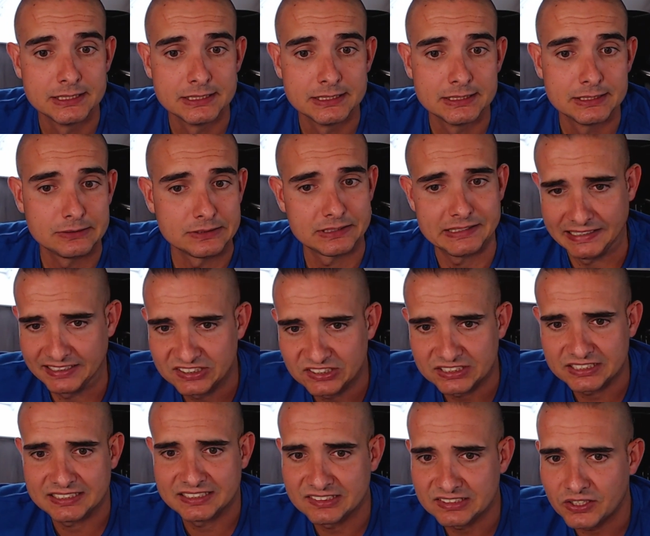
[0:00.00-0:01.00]
Well,
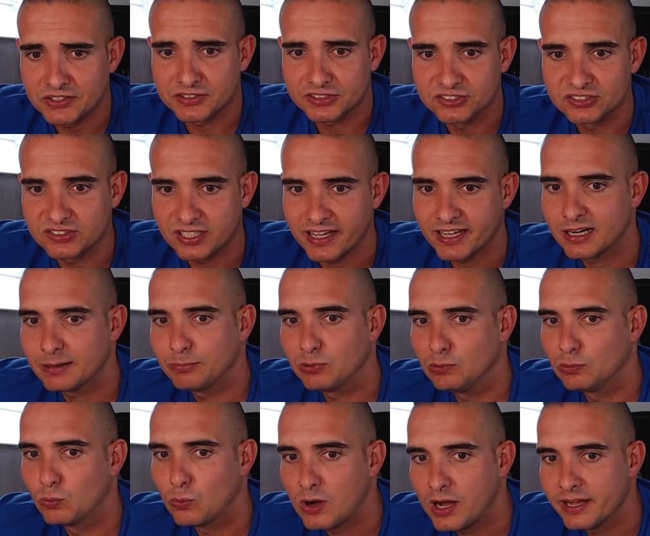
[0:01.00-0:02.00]
it's understandable
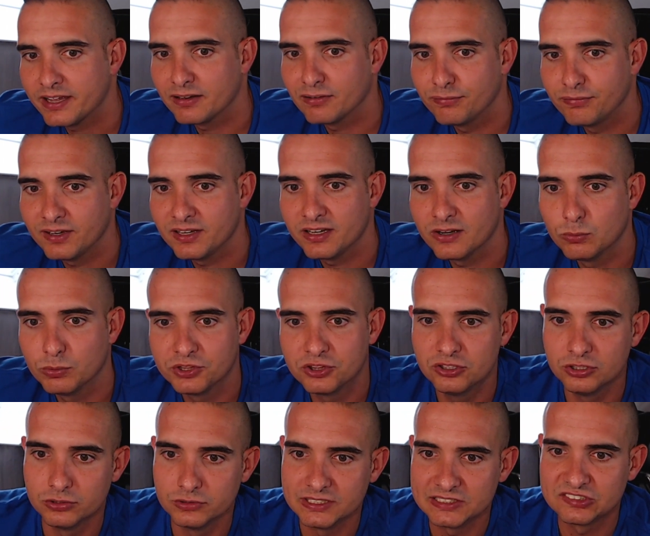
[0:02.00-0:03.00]
why NVIDIA would do
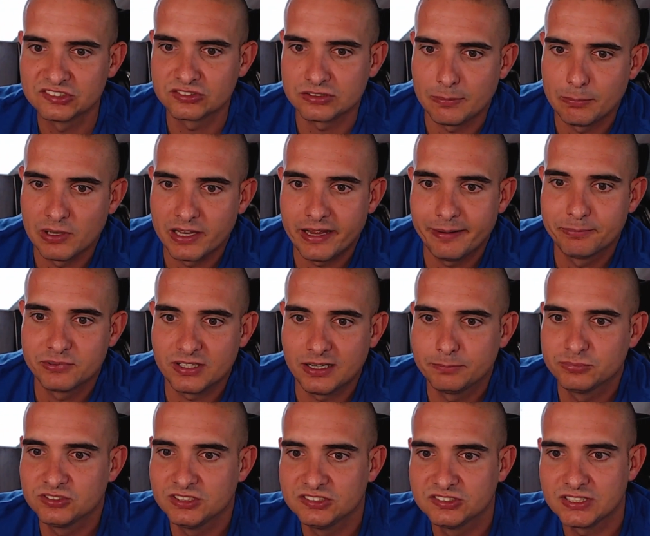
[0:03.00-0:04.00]
this. Some laptops
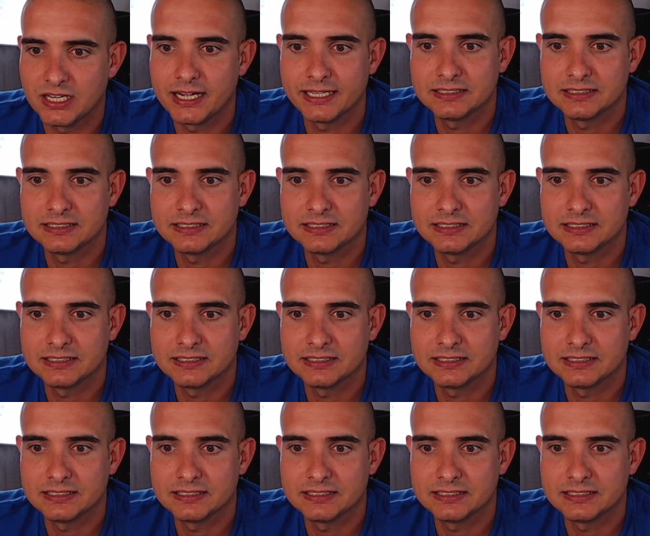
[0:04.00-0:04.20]
designed